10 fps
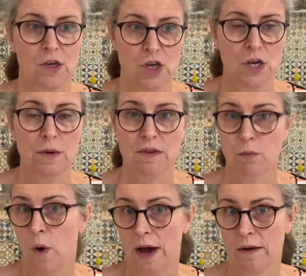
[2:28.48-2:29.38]
Two is
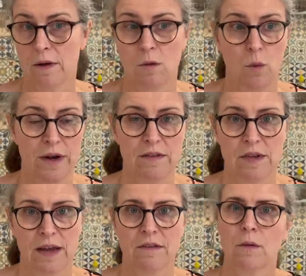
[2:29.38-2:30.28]
one and one is
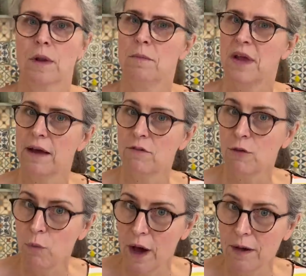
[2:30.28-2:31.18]
none. So when I'm down
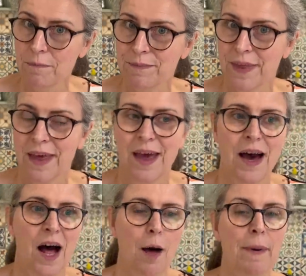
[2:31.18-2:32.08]
to one,
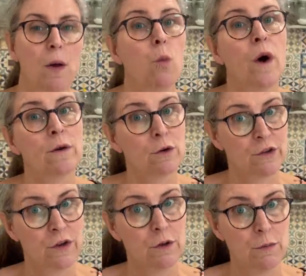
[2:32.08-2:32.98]
I'll buy one or
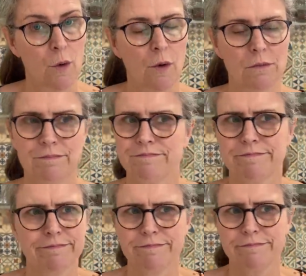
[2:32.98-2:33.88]
two more.
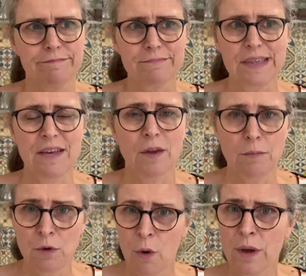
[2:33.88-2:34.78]
So
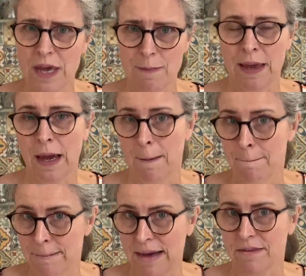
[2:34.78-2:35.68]
I'm not keeping a
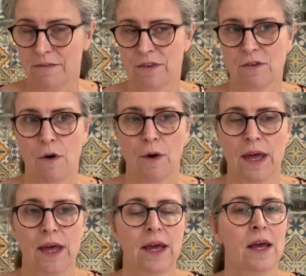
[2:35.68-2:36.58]
massive stock.
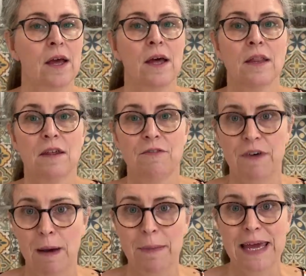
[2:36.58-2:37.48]
The
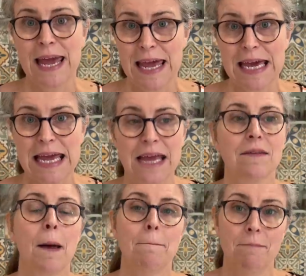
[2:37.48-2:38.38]
family here
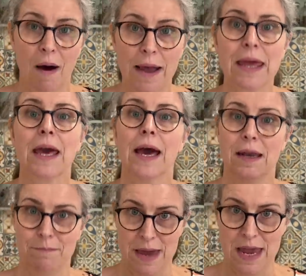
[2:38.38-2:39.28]
is Mike
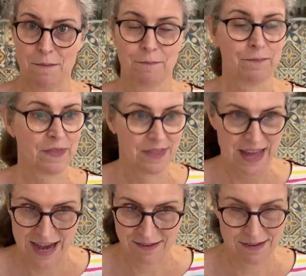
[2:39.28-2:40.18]
and me,
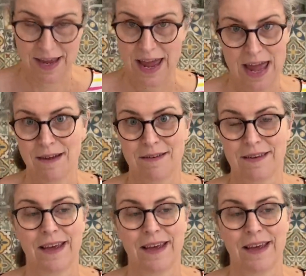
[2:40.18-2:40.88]
that's it.